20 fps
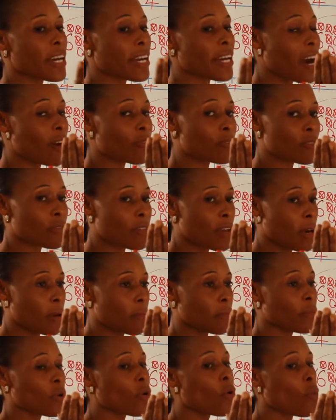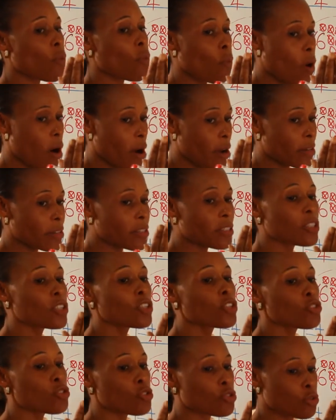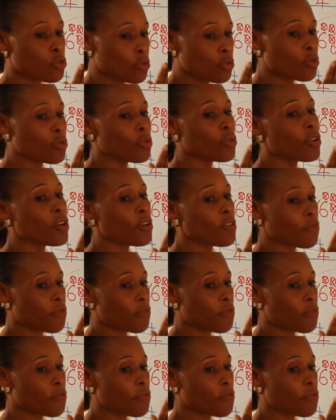Count them. 1, 2,